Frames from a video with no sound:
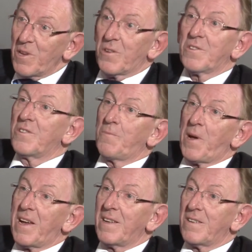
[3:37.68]
because
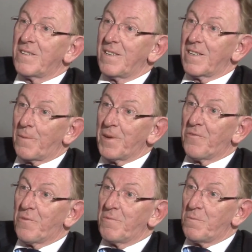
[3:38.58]
Japan Airlines is coming
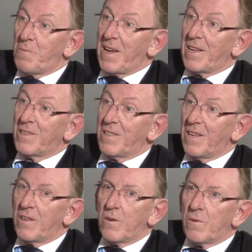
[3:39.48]
in from Japan to
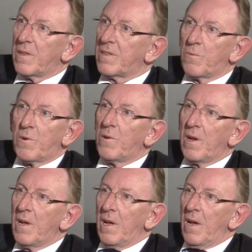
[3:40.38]
the EU, and they're saying, well,
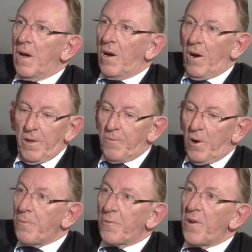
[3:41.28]

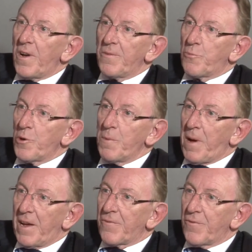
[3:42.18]
I provide
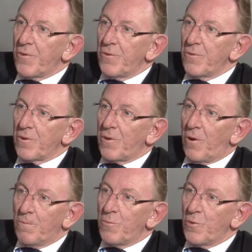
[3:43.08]
pre-packed food
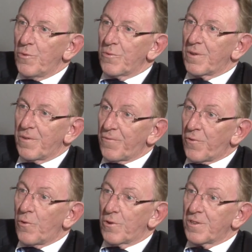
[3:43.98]
on board
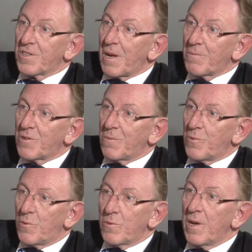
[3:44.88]
for consumption on
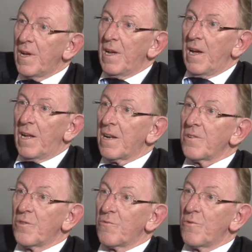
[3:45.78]
board, and
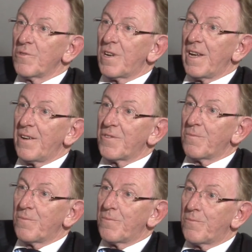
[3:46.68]
under the rules I have
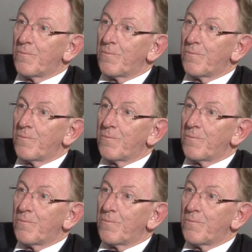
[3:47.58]
to